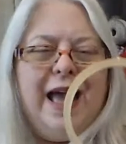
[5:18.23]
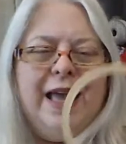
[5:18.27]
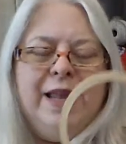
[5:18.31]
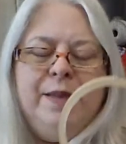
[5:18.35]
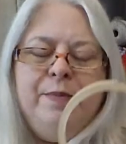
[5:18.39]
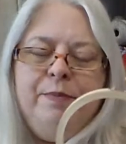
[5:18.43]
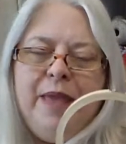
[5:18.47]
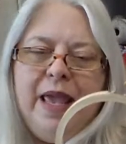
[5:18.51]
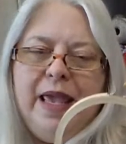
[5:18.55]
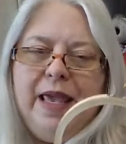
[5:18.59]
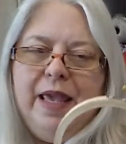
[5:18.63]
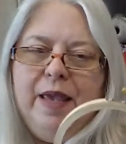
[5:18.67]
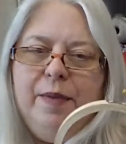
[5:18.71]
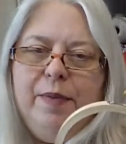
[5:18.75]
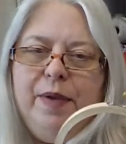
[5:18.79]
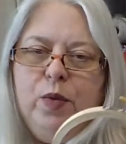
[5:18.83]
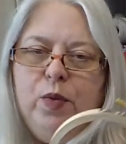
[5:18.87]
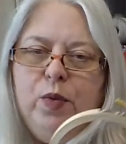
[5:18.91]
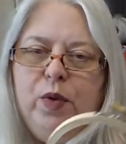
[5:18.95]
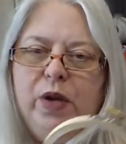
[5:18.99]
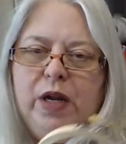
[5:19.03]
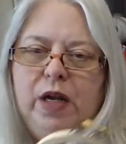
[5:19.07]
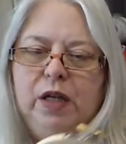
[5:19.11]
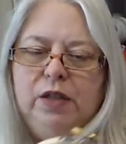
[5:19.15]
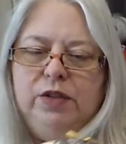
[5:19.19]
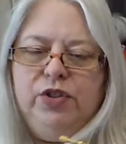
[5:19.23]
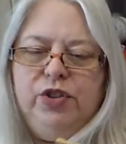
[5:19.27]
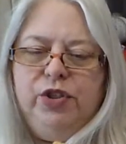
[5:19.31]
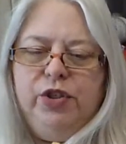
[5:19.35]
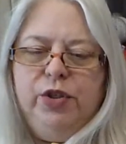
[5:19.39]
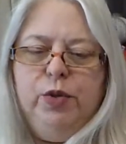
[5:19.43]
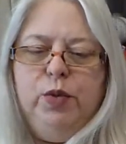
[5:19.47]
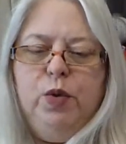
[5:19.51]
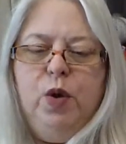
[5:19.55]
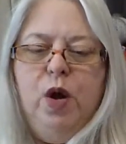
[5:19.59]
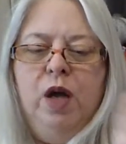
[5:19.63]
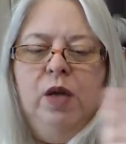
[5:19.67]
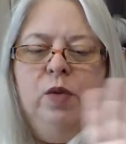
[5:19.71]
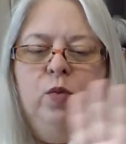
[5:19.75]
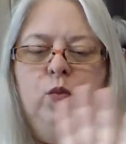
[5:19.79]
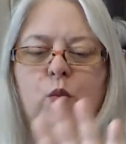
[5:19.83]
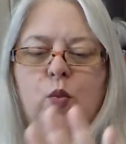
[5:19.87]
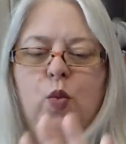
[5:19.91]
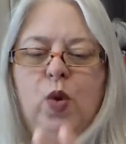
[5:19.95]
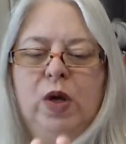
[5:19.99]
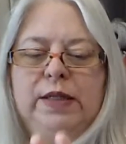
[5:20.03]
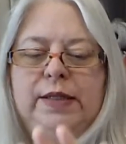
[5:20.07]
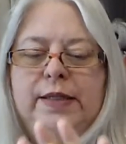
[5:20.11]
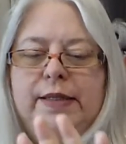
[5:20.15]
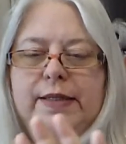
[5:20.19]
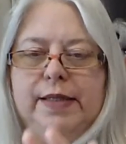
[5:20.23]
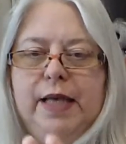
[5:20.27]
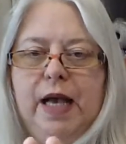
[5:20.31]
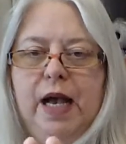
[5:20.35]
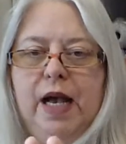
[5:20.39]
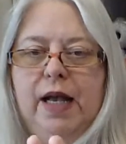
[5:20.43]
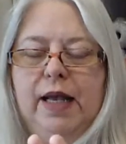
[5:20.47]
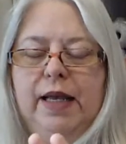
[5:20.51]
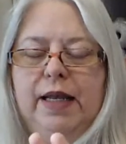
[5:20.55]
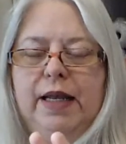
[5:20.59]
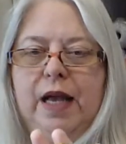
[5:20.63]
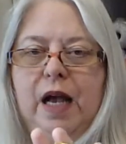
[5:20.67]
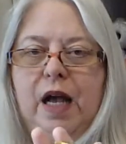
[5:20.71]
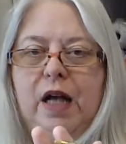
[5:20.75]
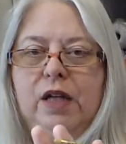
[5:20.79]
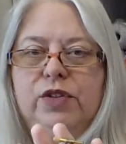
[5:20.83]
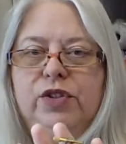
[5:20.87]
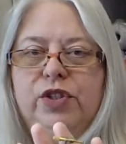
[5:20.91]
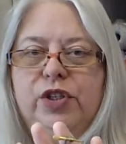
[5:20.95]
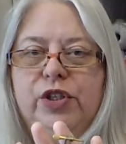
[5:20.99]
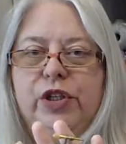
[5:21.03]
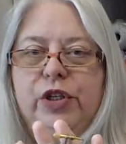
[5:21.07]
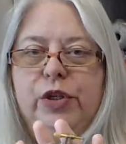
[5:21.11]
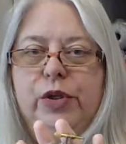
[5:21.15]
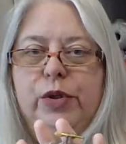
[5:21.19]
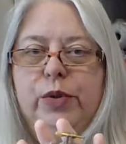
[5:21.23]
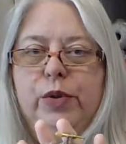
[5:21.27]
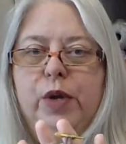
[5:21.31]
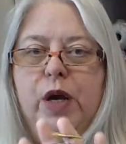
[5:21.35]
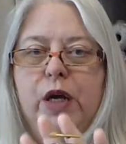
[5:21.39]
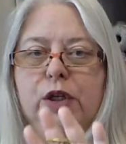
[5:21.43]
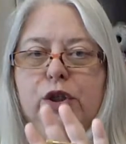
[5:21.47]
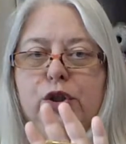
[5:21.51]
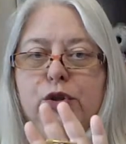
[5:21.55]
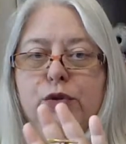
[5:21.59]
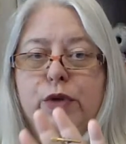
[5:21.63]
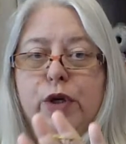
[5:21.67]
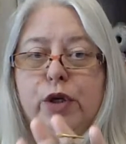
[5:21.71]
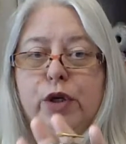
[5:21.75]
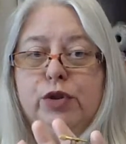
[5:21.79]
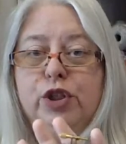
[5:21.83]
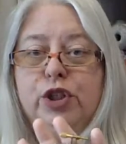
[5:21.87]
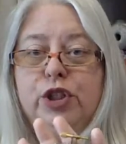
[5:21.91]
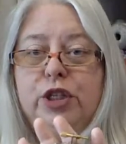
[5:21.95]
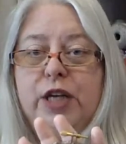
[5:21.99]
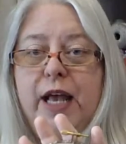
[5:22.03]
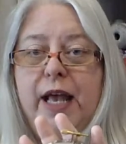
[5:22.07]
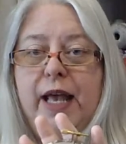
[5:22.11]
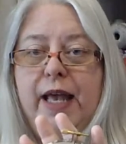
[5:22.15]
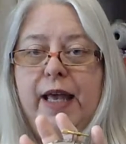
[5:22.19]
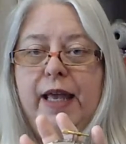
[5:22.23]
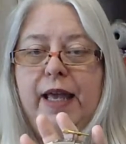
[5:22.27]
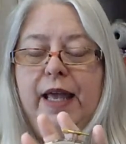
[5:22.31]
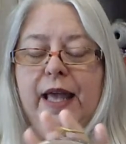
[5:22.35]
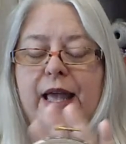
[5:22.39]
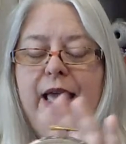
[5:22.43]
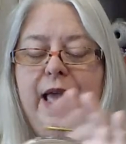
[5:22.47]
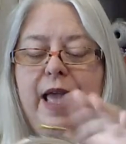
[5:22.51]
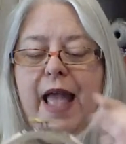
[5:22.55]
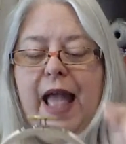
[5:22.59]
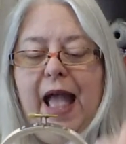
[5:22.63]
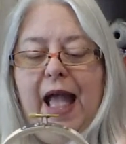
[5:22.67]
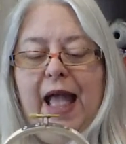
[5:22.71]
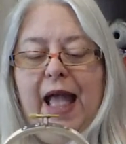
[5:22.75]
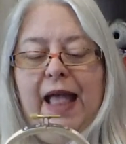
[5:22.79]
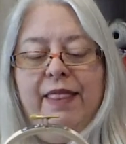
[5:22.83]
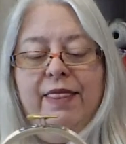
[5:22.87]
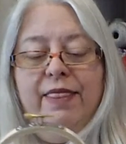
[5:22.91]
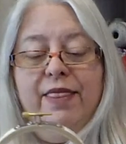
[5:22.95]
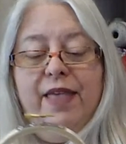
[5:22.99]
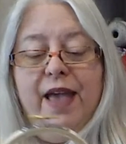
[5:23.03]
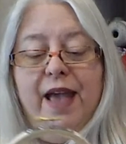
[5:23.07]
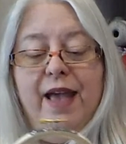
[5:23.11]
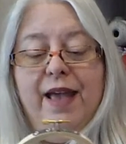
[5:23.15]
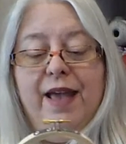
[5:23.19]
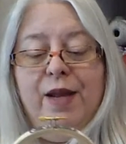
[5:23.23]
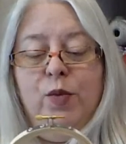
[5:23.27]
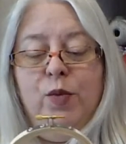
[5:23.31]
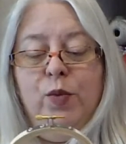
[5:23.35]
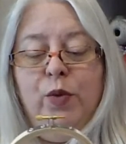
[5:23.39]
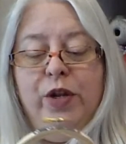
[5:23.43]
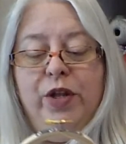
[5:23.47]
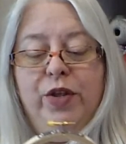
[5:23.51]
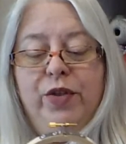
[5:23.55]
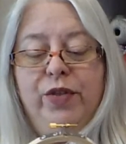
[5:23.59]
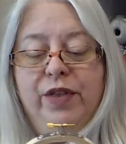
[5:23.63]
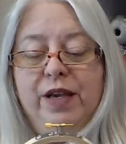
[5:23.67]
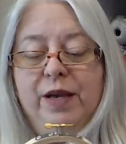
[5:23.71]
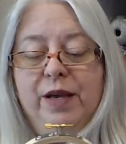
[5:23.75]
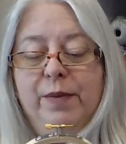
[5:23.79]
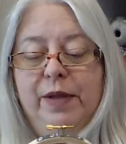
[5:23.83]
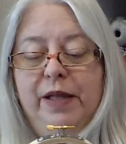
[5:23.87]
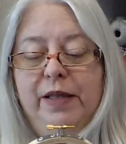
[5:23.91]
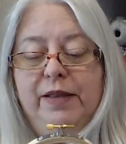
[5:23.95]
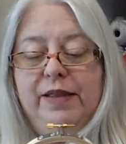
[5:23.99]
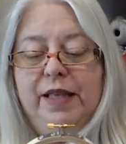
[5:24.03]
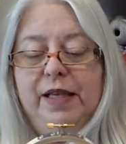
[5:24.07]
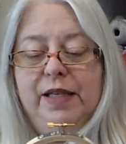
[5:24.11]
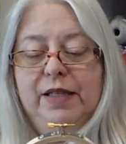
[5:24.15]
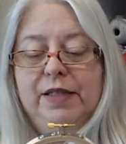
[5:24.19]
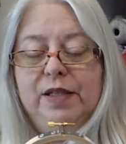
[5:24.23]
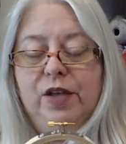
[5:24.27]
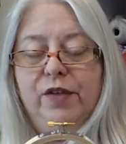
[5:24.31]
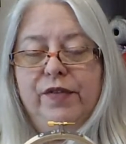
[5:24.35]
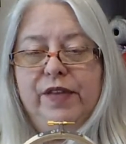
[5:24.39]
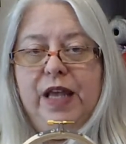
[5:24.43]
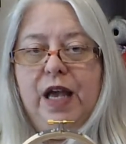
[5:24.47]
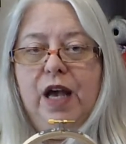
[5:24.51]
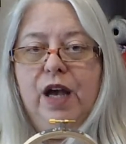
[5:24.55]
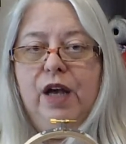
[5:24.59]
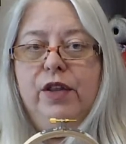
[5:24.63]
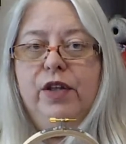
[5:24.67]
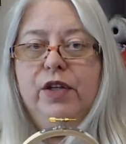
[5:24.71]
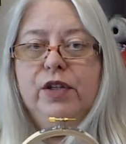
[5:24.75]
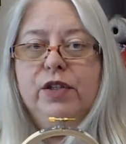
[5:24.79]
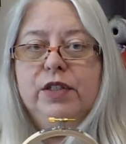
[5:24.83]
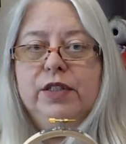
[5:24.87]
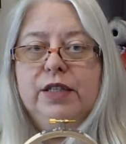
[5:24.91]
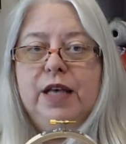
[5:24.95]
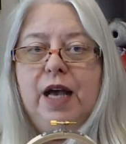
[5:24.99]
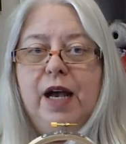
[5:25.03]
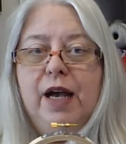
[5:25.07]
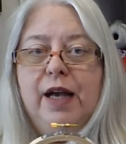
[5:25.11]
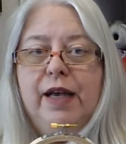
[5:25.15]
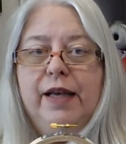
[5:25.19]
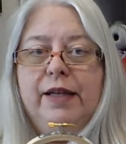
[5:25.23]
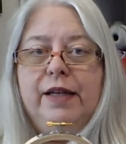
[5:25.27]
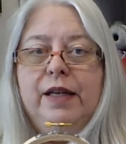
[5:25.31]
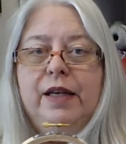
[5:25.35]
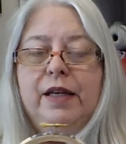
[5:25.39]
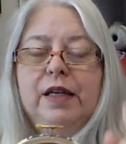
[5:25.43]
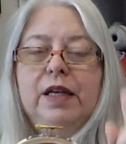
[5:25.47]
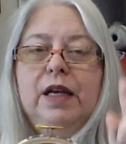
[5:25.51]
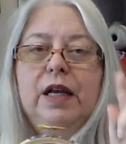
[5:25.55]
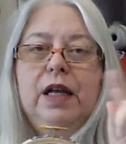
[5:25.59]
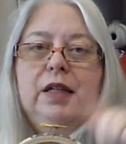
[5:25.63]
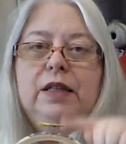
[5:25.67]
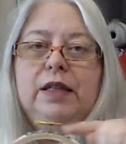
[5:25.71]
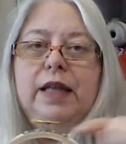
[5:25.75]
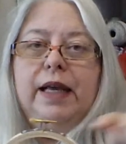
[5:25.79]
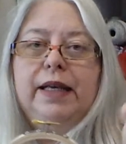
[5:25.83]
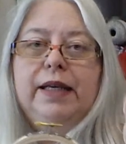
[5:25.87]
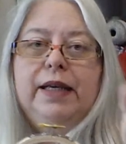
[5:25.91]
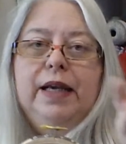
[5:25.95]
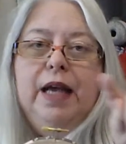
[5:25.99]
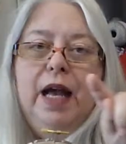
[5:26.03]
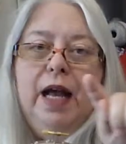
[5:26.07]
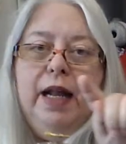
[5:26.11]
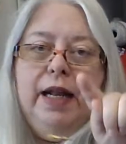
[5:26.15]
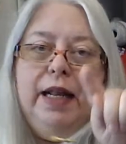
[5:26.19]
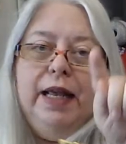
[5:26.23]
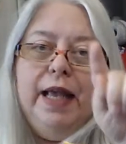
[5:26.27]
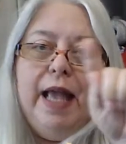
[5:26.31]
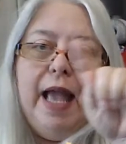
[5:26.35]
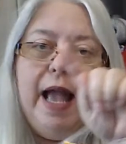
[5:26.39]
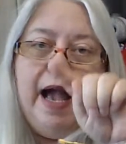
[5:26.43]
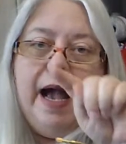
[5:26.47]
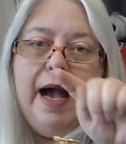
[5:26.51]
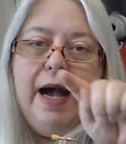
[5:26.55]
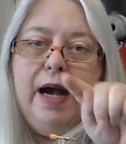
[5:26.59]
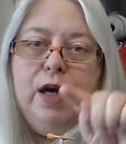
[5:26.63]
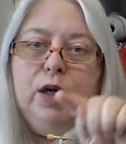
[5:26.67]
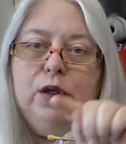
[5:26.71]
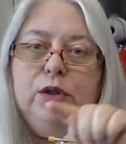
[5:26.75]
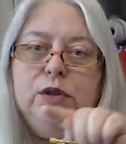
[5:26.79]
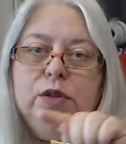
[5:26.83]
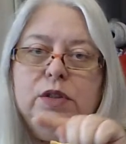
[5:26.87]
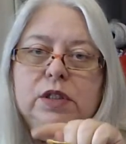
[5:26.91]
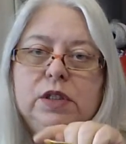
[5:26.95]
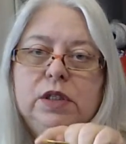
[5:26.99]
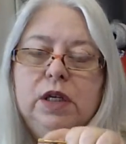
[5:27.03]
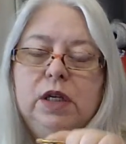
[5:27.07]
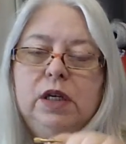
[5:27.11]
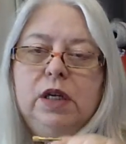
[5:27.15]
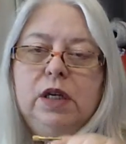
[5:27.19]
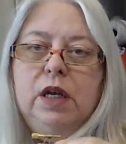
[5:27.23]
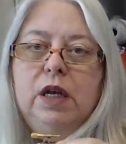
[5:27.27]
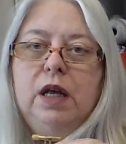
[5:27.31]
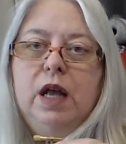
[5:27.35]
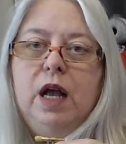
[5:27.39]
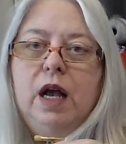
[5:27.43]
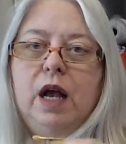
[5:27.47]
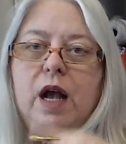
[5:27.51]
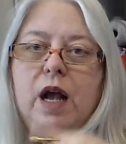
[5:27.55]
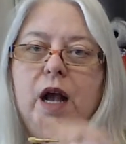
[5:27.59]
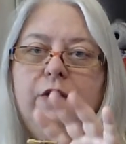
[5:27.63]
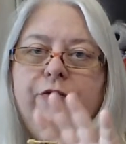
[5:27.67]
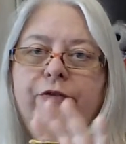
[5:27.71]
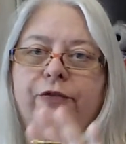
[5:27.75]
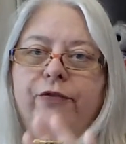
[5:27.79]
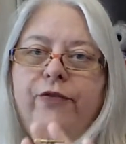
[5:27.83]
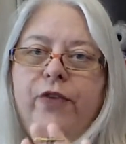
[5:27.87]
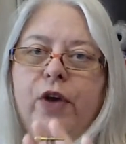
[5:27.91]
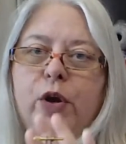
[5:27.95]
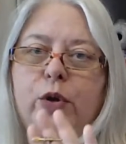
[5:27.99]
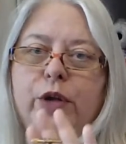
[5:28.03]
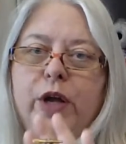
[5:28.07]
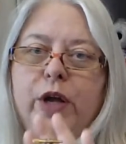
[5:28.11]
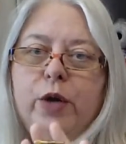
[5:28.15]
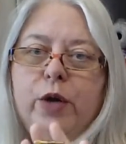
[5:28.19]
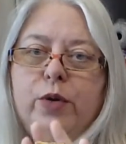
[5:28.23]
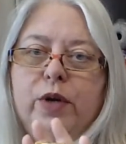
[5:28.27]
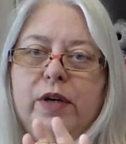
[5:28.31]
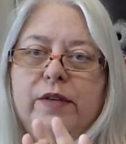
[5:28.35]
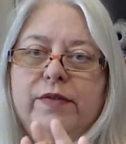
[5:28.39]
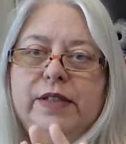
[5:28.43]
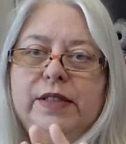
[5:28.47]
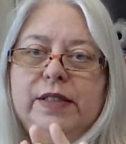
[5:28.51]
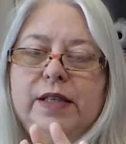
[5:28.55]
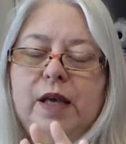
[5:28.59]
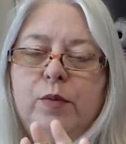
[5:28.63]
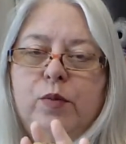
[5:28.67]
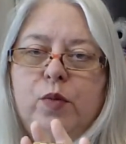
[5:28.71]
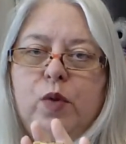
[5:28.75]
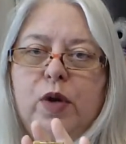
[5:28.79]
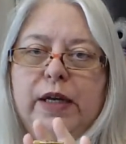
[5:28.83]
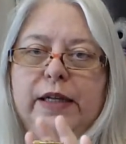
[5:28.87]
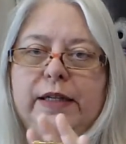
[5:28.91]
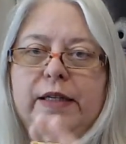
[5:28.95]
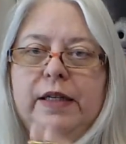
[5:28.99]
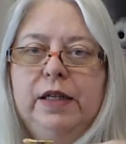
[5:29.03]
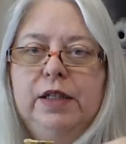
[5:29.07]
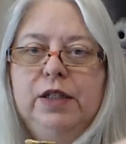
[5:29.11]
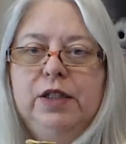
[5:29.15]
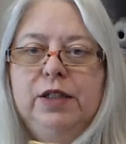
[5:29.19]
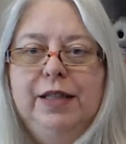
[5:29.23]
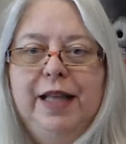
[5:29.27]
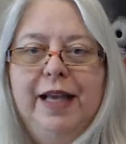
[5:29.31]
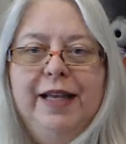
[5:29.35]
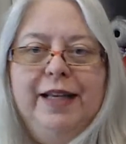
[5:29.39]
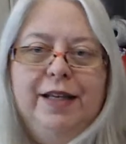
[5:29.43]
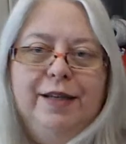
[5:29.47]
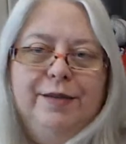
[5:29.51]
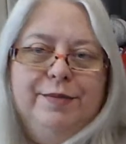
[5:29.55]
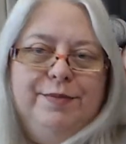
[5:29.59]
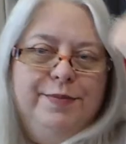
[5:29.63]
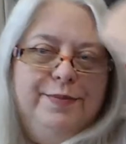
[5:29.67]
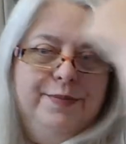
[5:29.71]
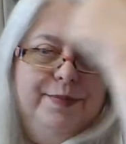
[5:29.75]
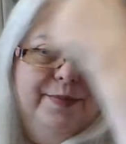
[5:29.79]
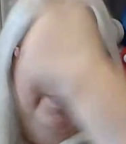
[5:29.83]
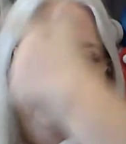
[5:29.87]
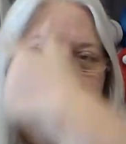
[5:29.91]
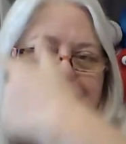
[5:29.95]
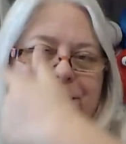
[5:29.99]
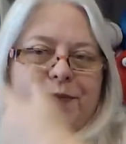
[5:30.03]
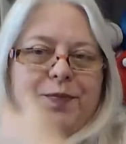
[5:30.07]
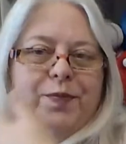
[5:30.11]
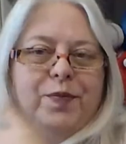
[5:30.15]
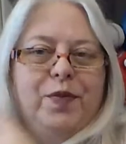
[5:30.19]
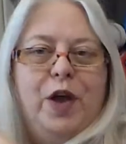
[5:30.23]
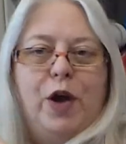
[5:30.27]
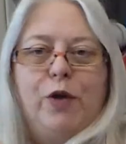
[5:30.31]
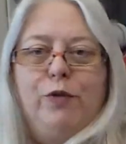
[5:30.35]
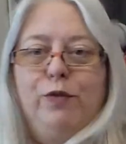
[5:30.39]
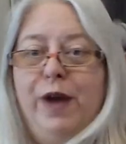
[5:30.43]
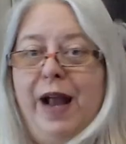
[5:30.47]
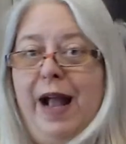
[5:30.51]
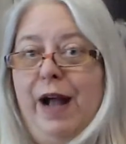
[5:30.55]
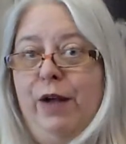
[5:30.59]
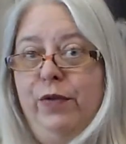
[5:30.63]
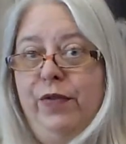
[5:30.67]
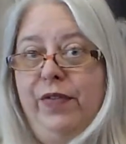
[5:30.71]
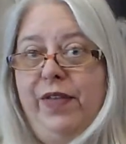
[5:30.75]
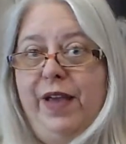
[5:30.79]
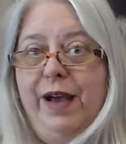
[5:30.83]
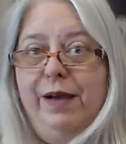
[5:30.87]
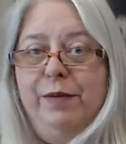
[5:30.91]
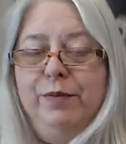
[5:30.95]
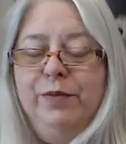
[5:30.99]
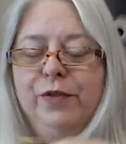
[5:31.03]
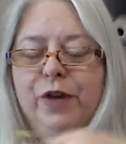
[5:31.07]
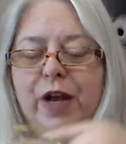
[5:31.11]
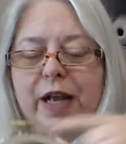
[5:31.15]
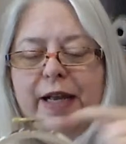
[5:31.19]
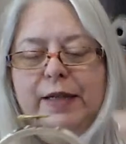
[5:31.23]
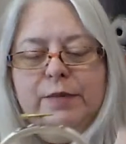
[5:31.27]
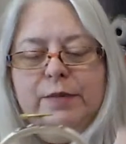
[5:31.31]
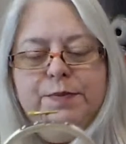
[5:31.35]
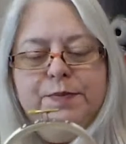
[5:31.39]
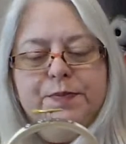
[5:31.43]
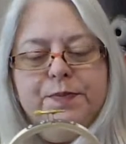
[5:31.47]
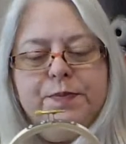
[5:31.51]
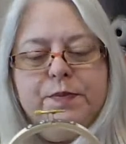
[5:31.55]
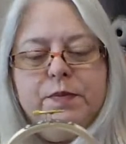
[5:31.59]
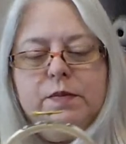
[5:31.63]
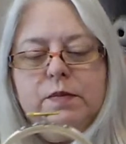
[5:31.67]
And maybe what I'll do on one side, I'll do a crochet. And then what do you think about this? On the other side, like cutting out a photo of someone, like around them, right?